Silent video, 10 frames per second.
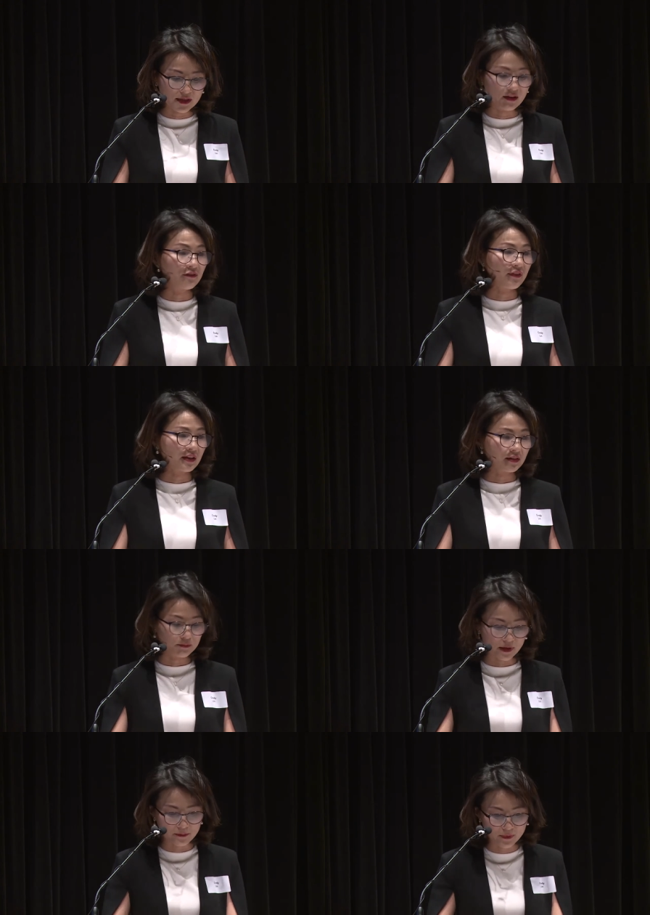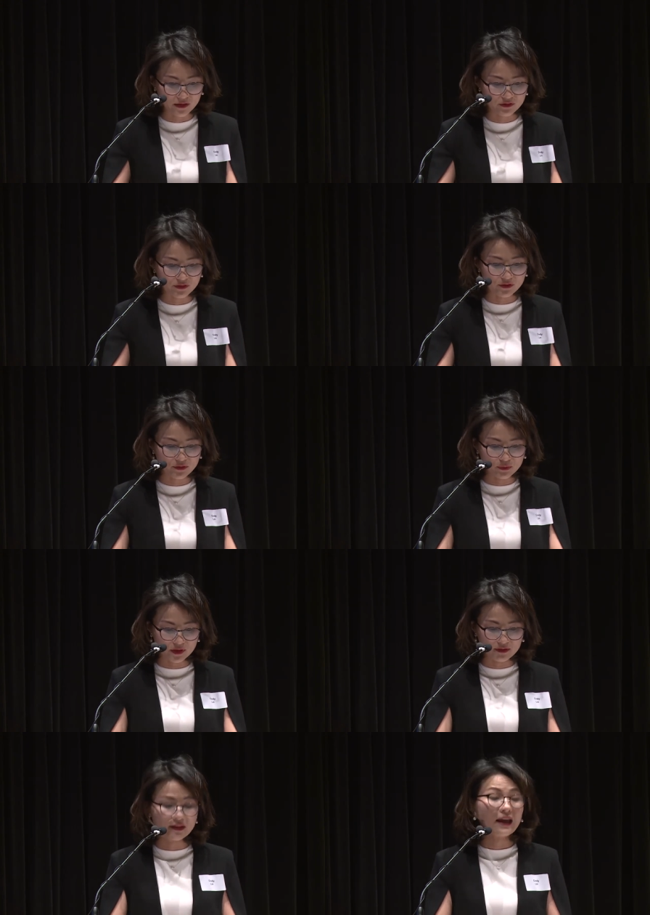that are affected by patients
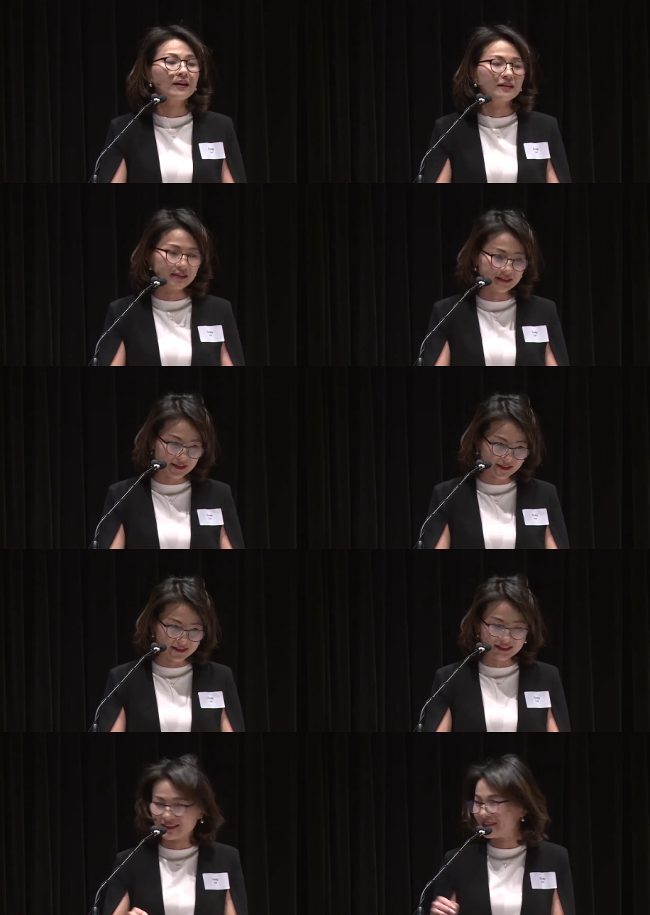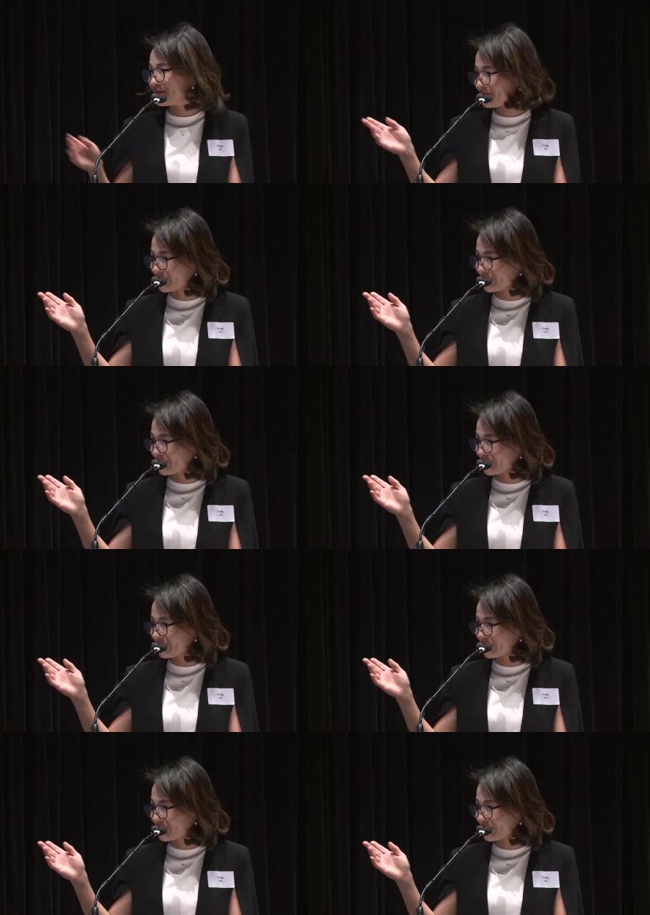with Kennedy's disease.